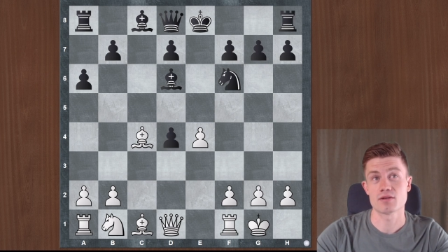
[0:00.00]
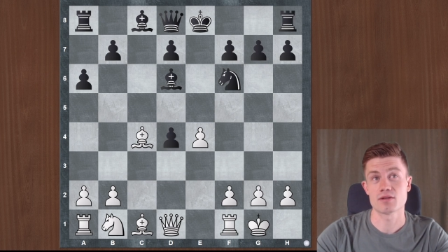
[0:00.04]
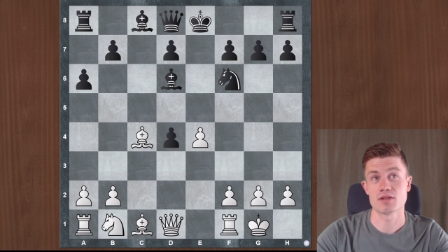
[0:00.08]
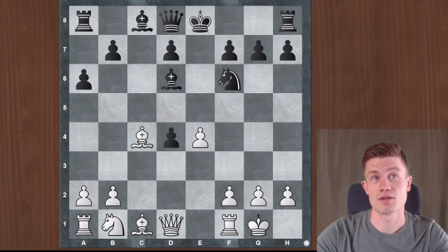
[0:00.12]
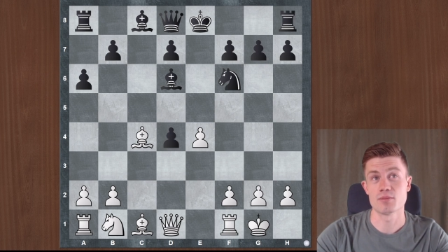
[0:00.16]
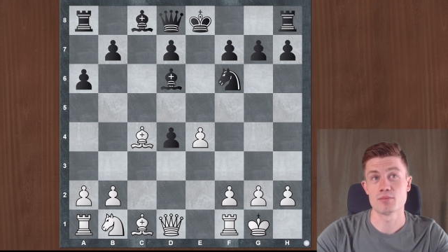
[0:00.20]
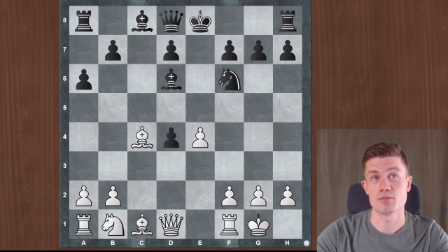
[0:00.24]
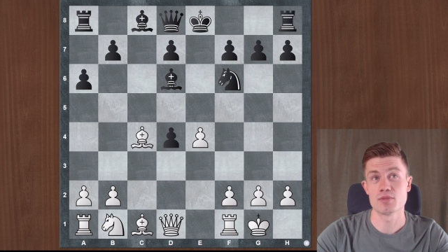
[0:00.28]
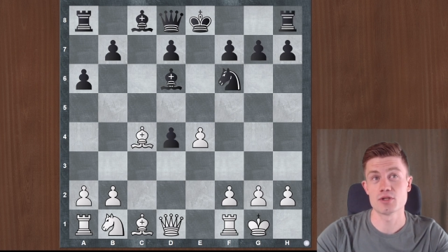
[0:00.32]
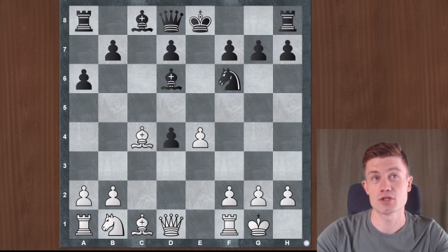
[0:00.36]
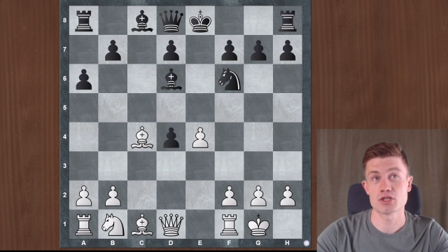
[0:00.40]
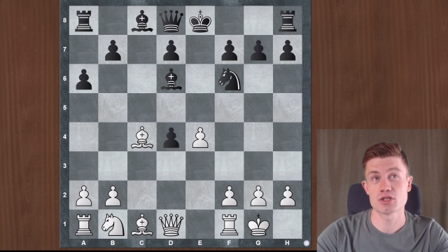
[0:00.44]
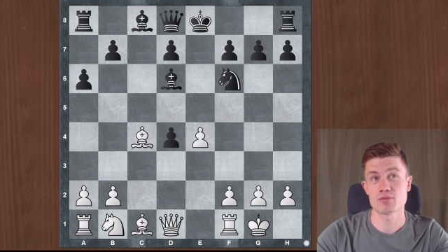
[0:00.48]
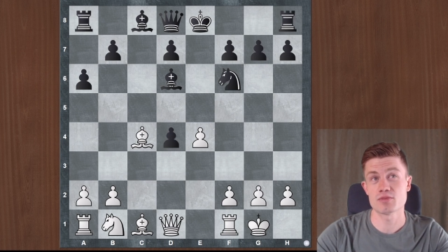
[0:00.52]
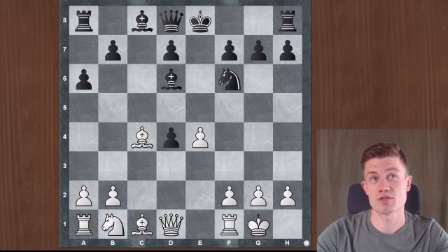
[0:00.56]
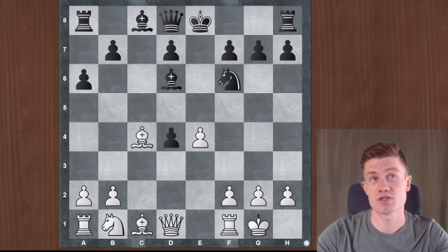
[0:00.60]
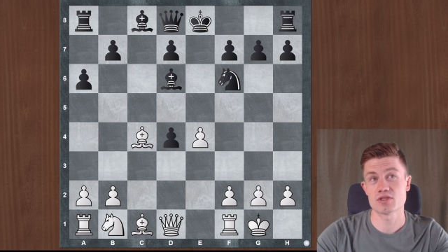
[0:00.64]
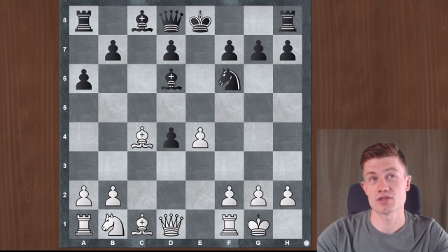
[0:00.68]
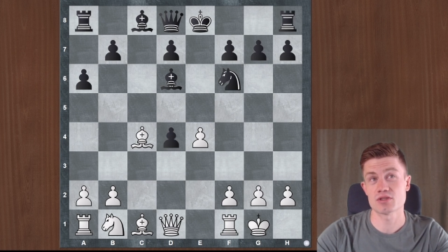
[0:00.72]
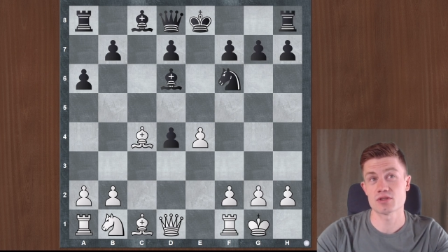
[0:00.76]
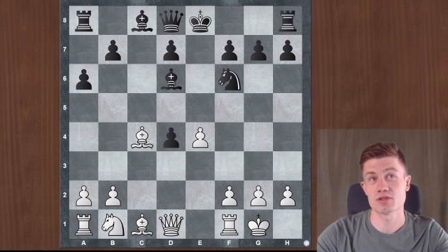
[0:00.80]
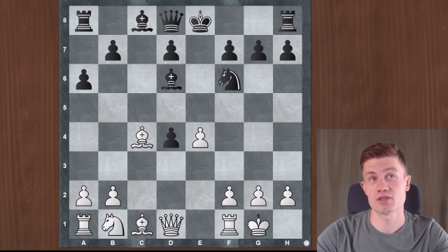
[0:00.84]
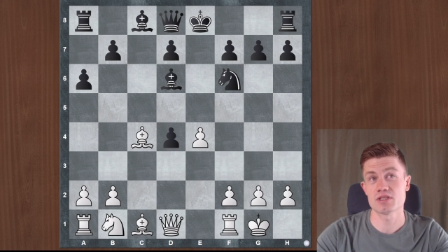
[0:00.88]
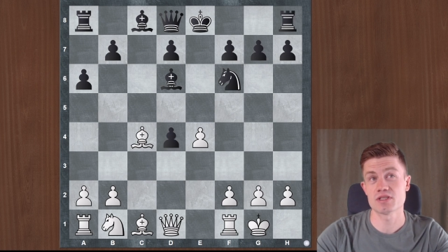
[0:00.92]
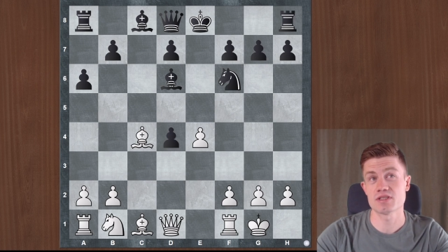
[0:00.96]
The bishop
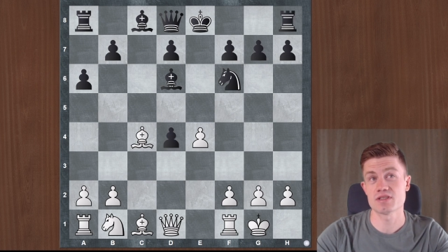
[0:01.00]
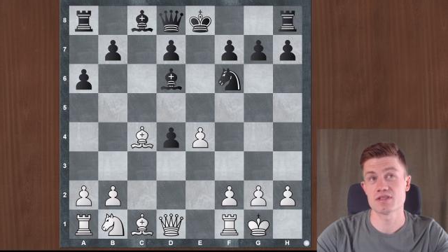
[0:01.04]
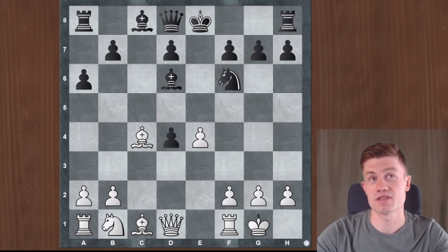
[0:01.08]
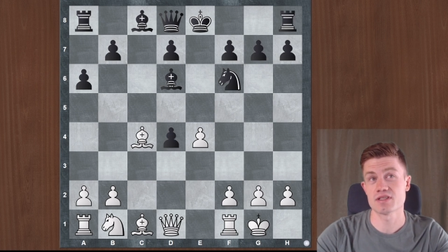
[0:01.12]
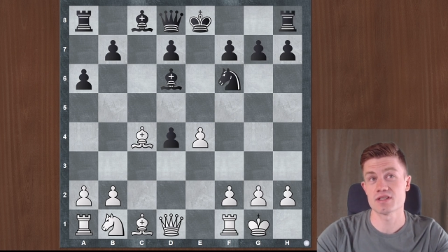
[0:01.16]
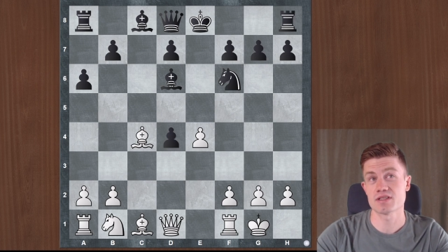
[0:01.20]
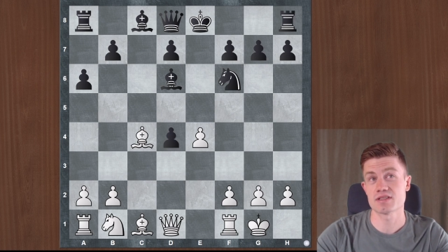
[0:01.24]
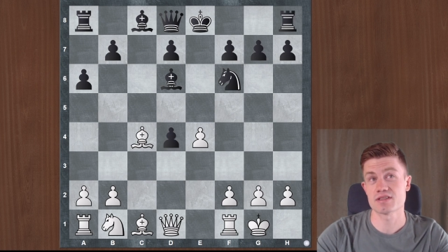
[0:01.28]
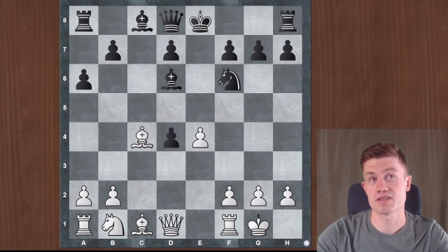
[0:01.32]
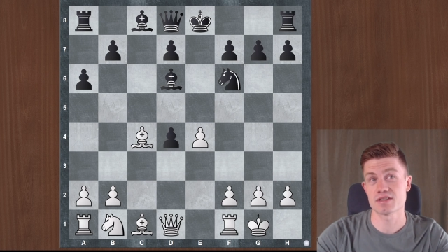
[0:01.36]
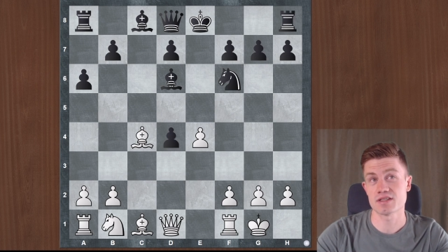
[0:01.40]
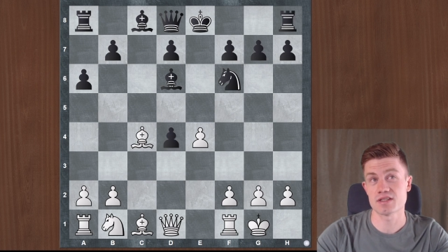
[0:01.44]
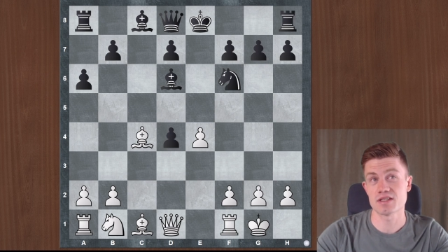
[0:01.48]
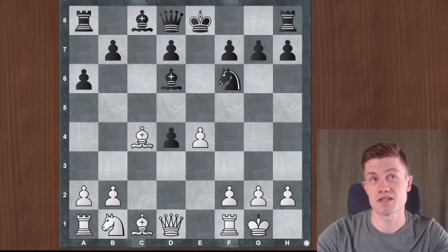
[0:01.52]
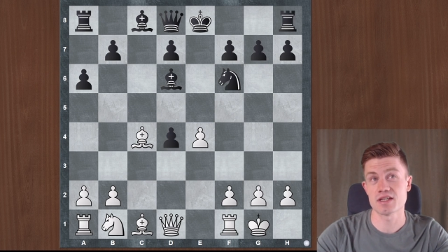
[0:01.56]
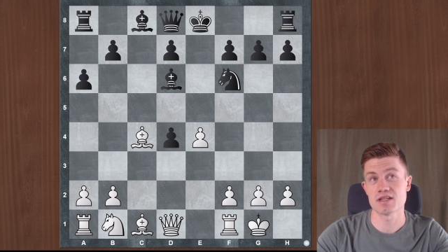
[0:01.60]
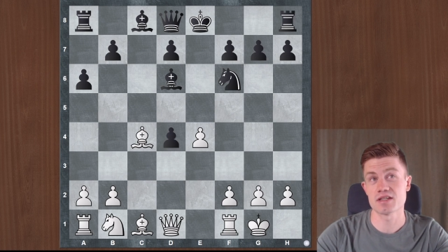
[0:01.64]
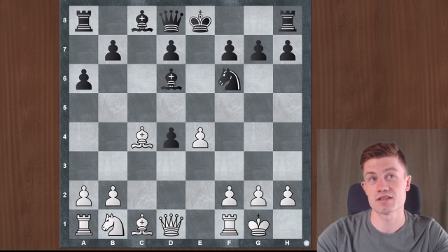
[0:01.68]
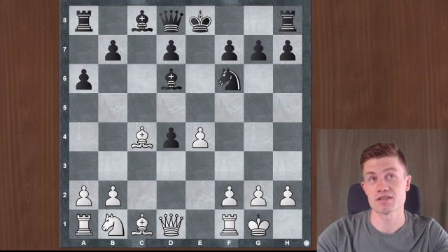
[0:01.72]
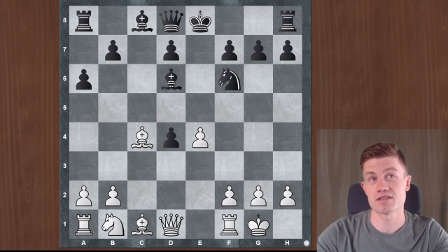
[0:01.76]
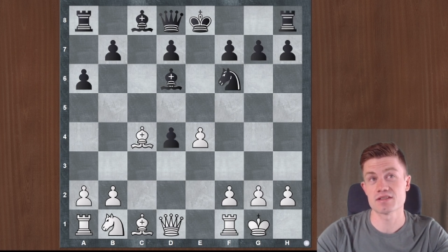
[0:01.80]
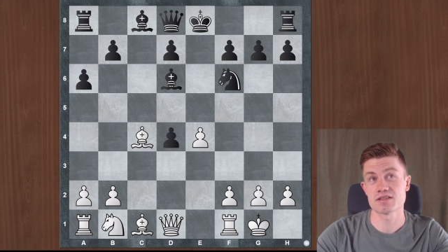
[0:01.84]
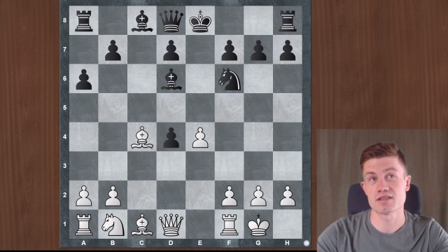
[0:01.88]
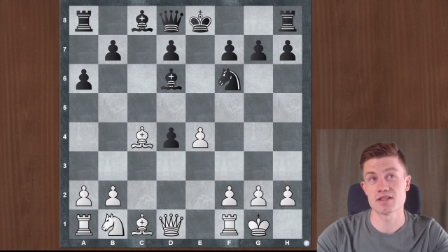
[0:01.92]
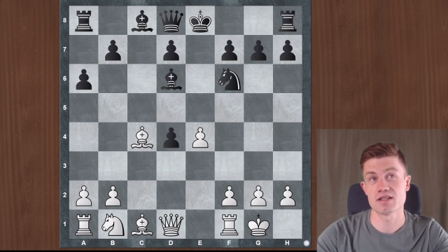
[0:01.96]
is on d6, the
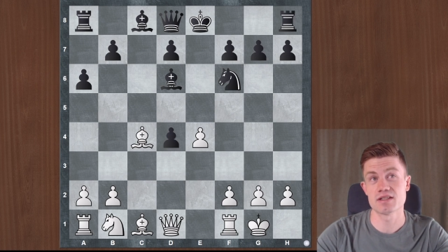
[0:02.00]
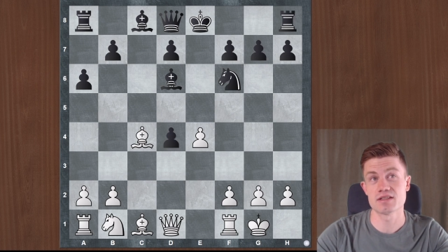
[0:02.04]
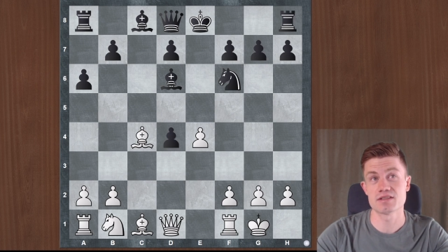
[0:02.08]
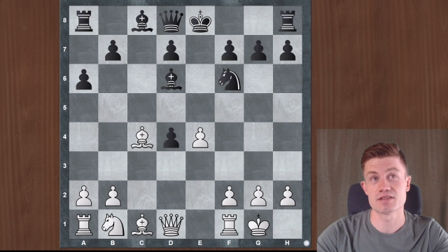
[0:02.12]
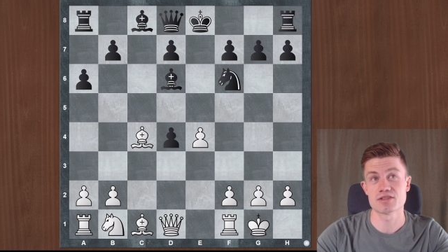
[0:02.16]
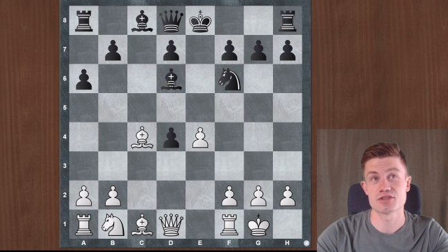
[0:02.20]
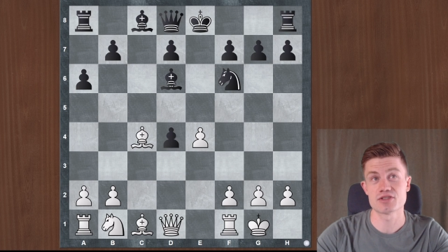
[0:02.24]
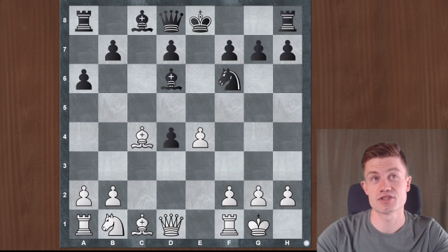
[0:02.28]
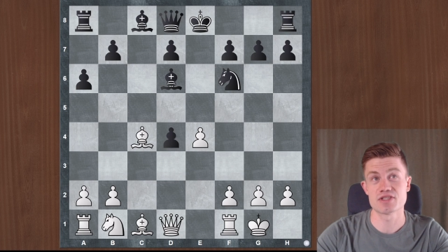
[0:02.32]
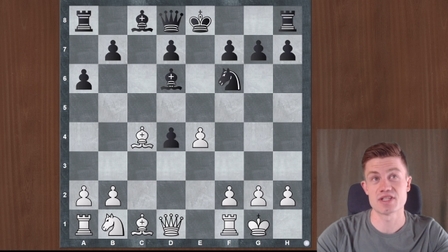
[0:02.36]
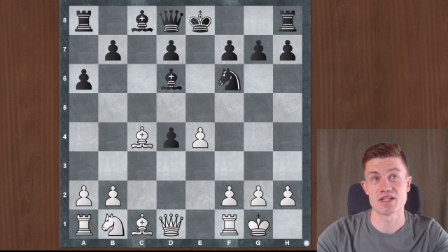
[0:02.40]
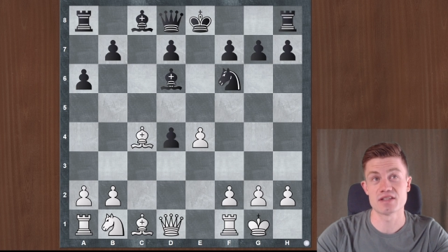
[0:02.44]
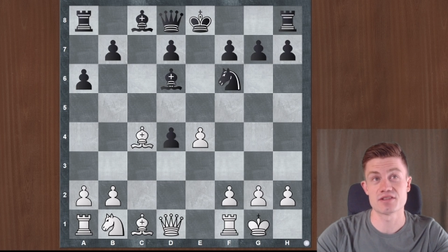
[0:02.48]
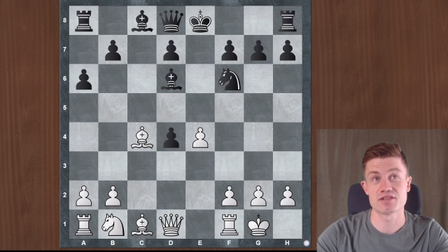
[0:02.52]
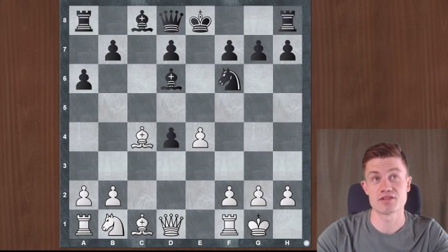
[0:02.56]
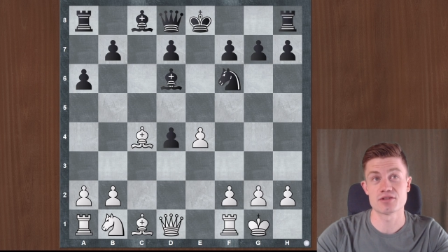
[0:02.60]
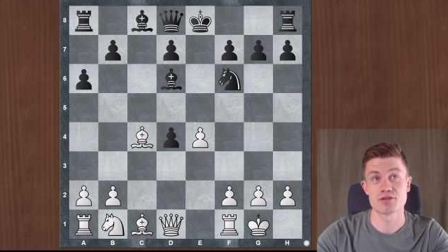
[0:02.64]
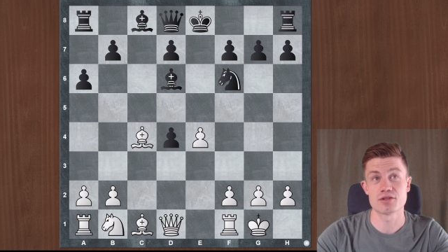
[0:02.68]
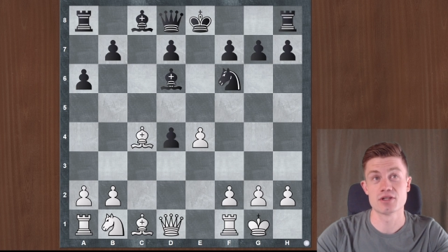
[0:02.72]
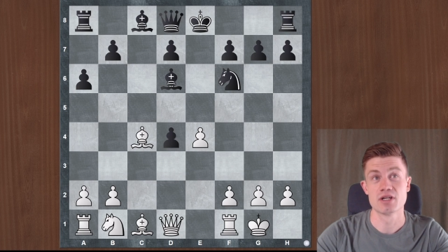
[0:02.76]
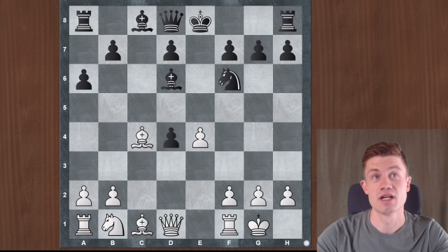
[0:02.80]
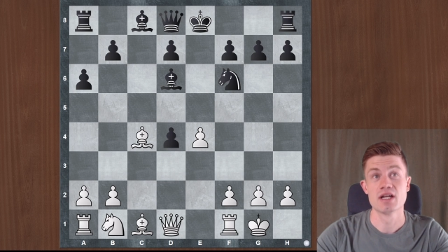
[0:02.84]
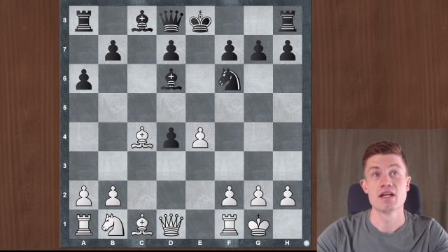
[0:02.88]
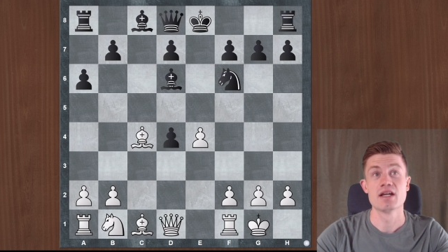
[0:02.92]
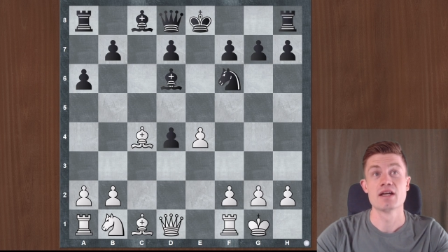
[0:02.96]
king is still in the
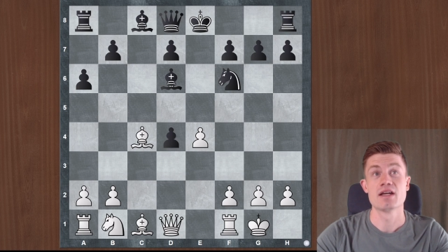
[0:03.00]
center,